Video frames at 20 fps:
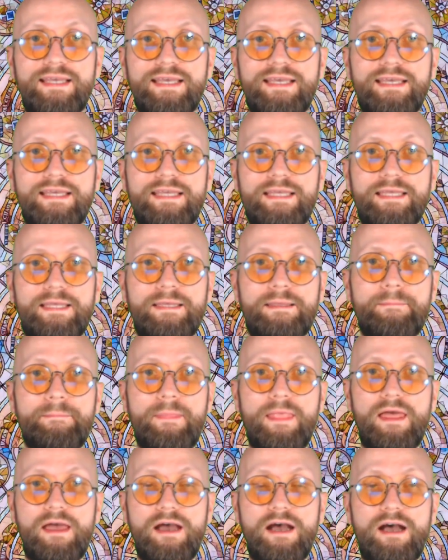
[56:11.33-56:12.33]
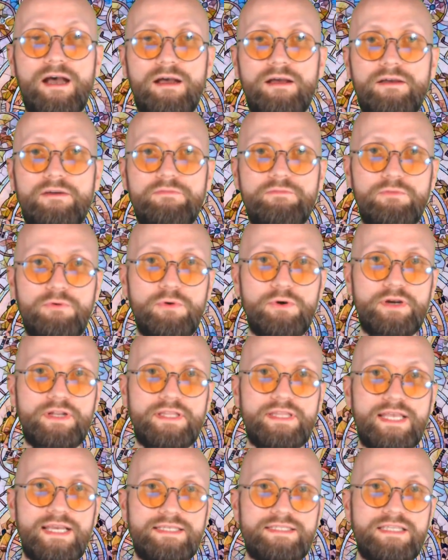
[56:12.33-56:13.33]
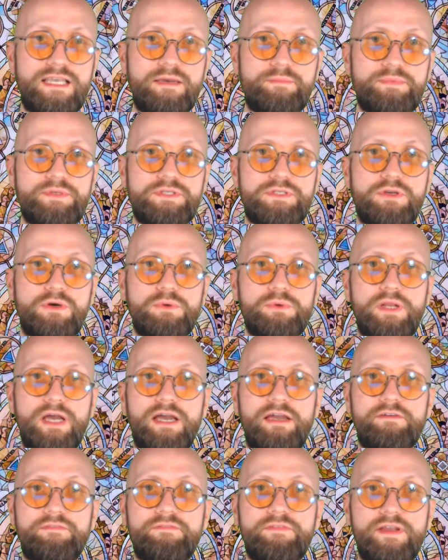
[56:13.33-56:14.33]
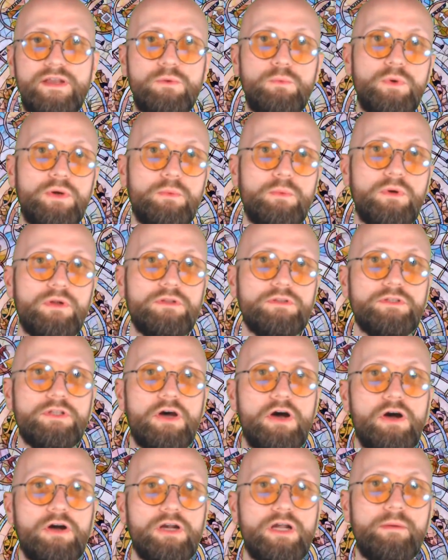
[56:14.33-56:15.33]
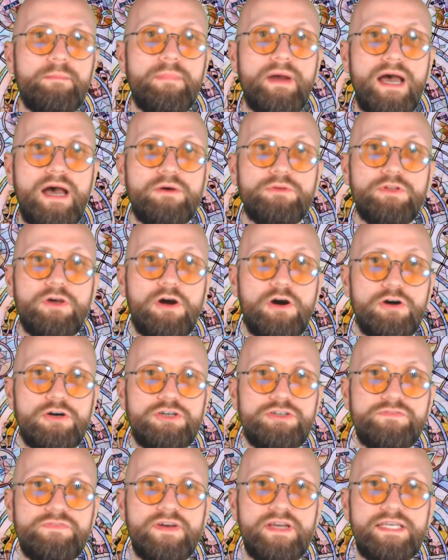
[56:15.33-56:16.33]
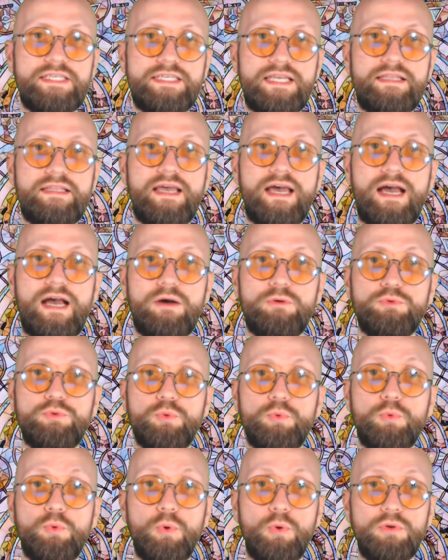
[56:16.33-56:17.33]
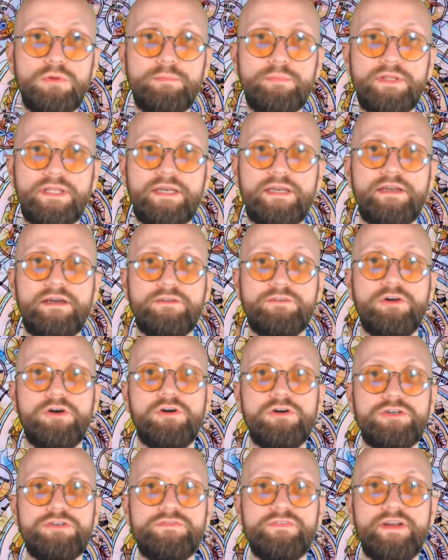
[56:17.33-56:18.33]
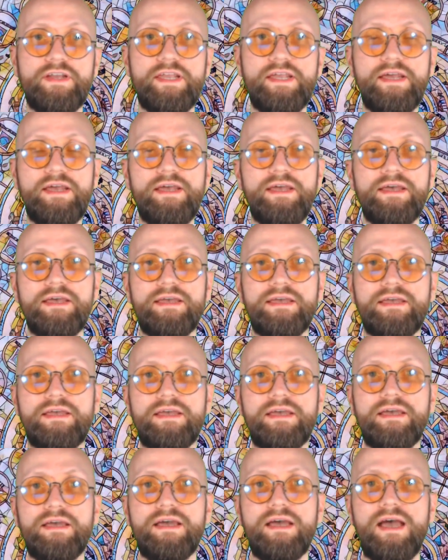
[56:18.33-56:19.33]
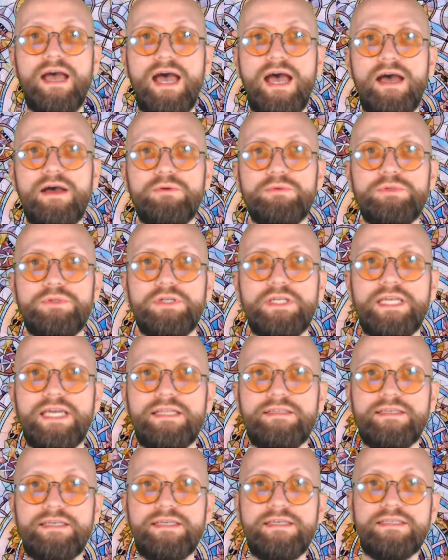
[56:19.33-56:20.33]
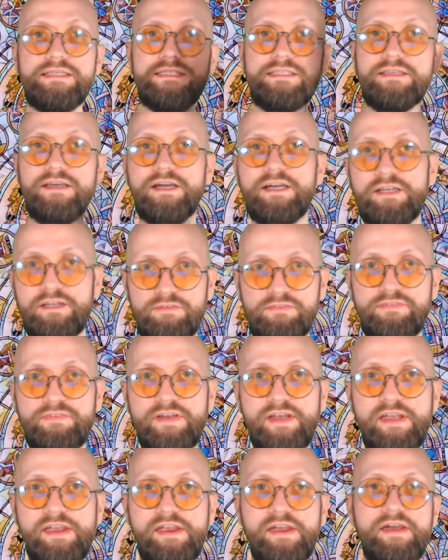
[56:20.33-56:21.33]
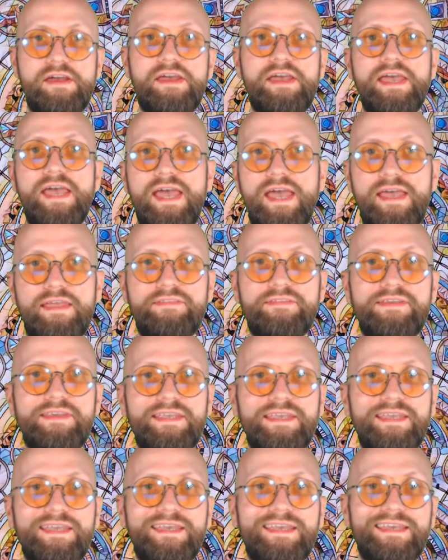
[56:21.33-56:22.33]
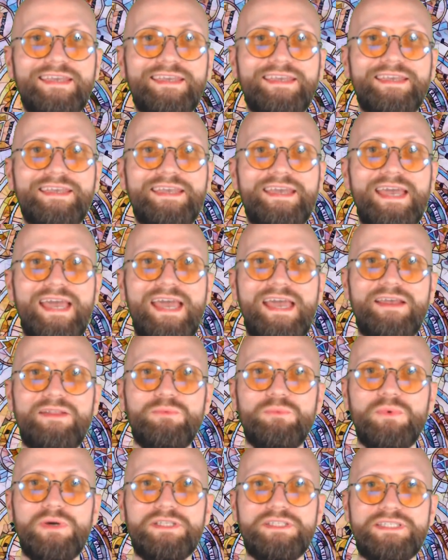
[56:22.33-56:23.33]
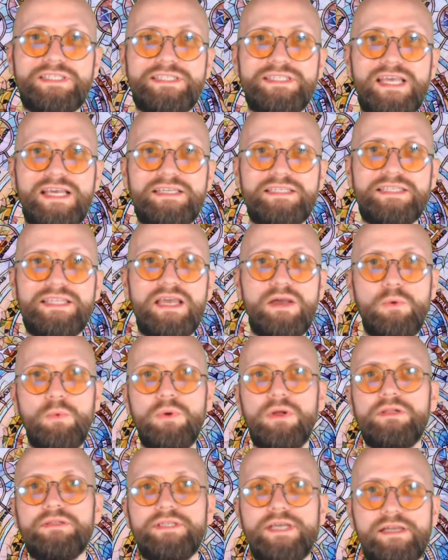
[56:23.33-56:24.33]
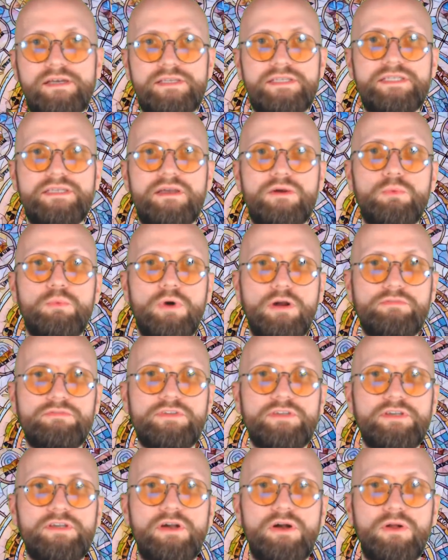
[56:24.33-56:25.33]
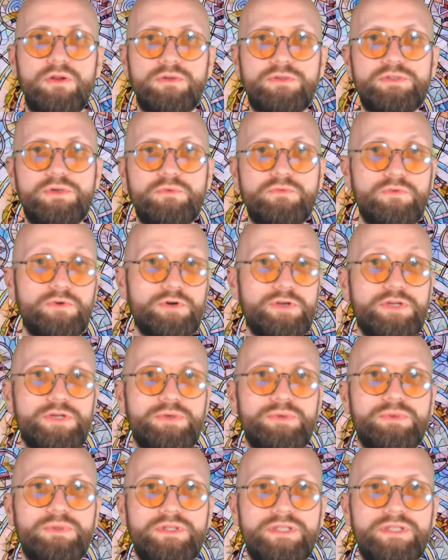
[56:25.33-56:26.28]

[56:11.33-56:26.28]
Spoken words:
For the next episode, I think we will talk about Archfays and how to roleplay on Archfey, how to get inside the Fey head, and what's next, well, that is roughly also for you to